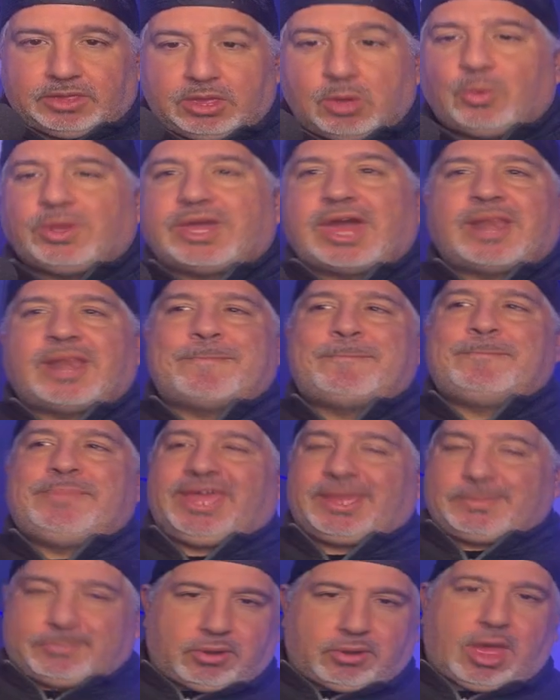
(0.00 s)
We got a
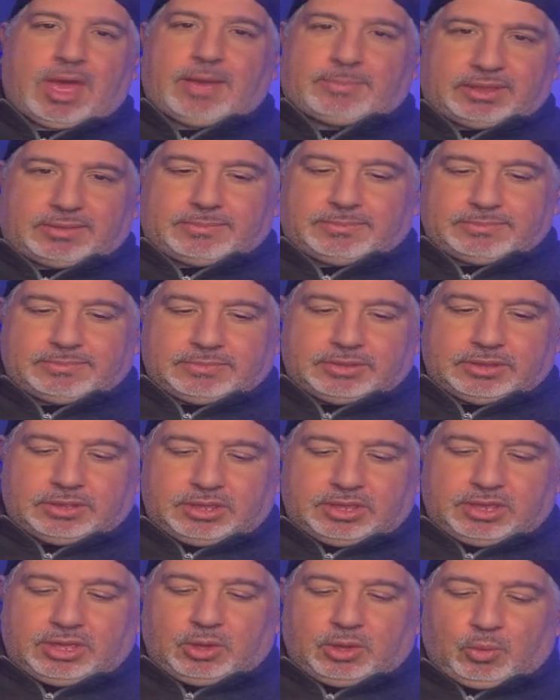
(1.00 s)
big problem
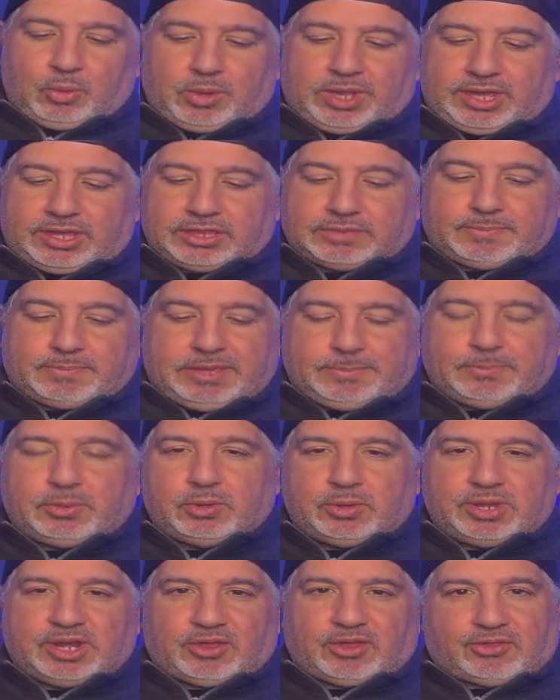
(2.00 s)
with
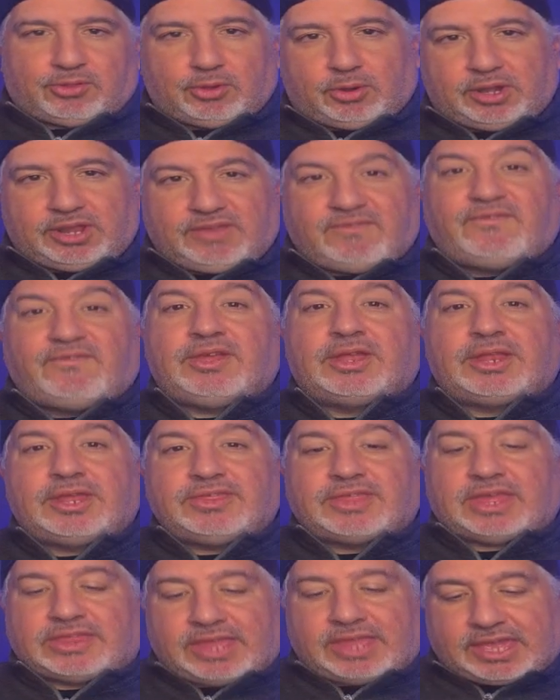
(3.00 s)
people in authority feeling
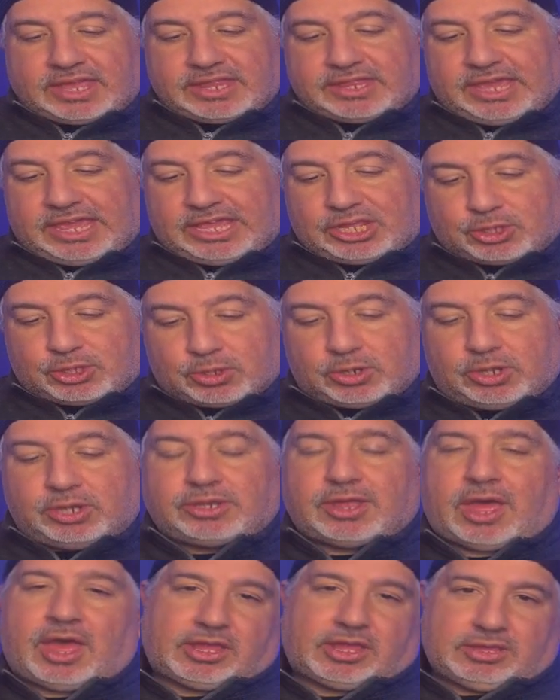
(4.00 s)
that they can take certain
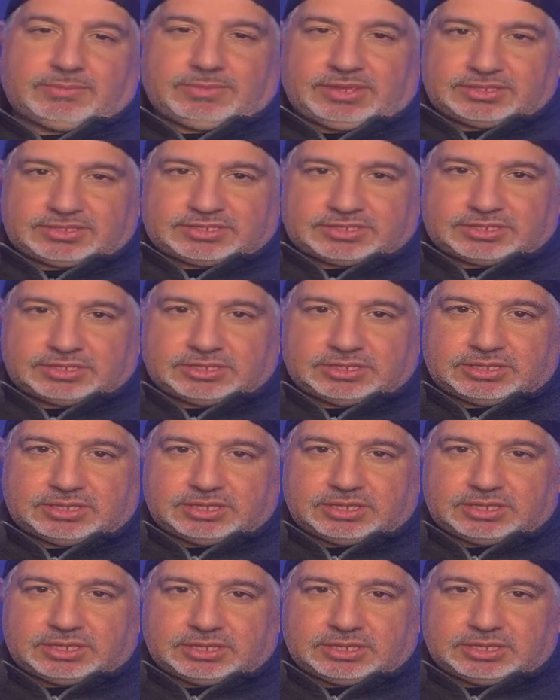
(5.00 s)
documents
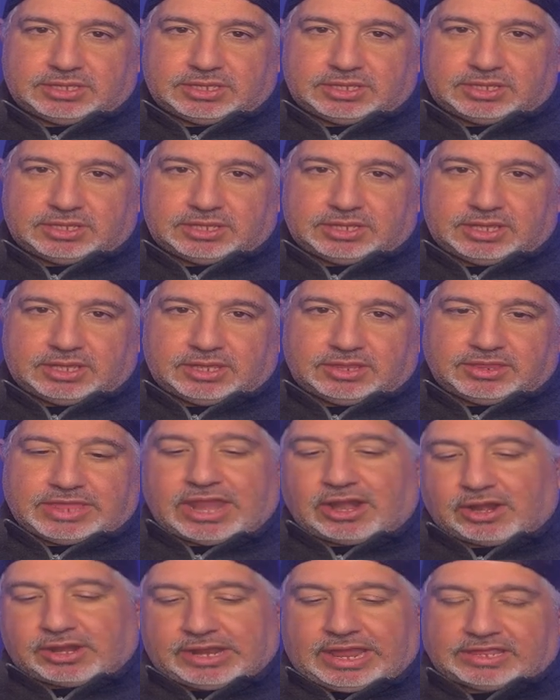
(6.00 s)

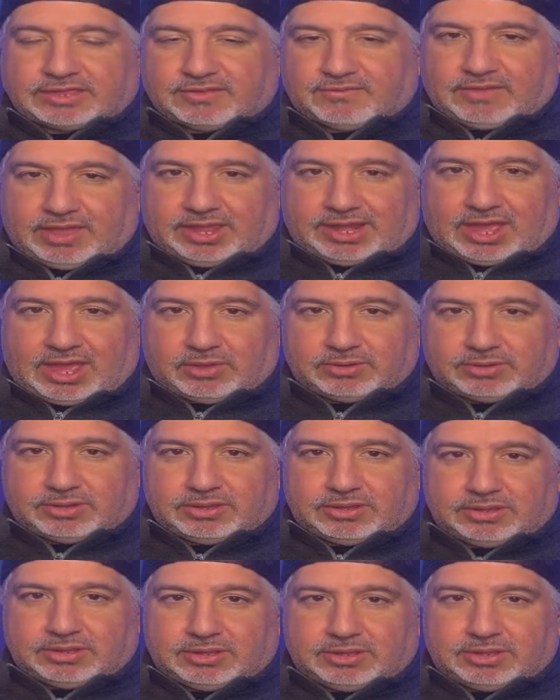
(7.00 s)
that are classified out.
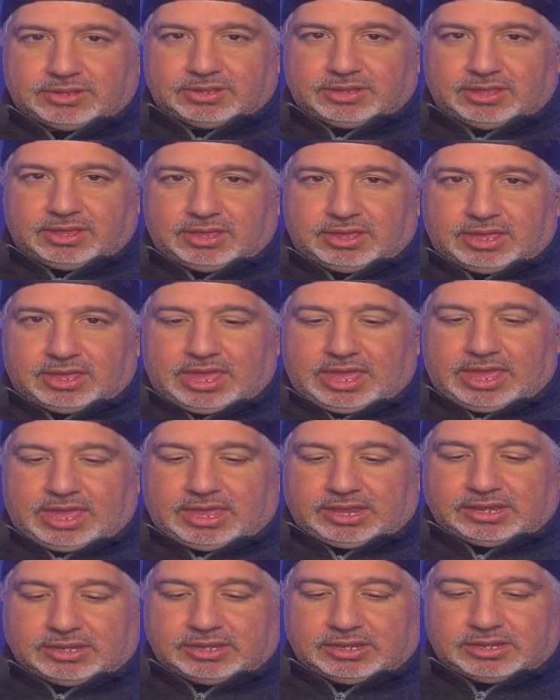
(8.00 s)

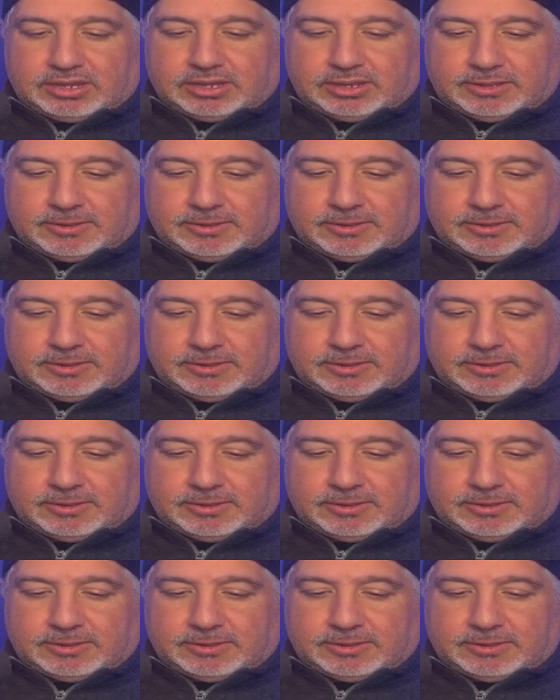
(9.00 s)
And